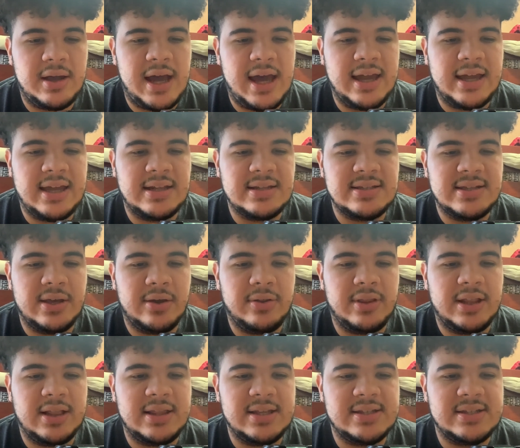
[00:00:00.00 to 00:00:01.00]
I can tell
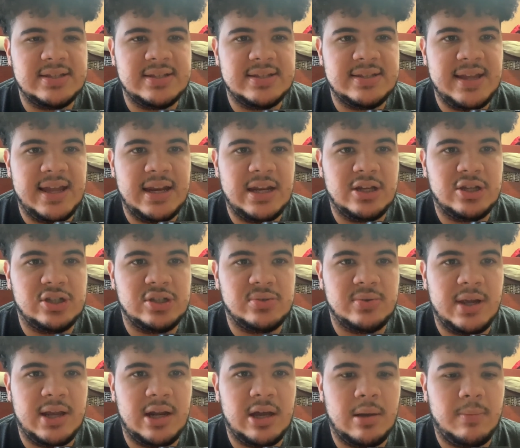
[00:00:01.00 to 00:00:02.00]
that this is standing
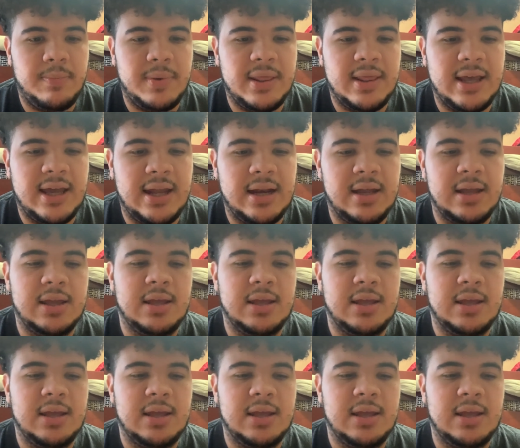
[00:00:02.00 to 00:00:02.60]
straight up and that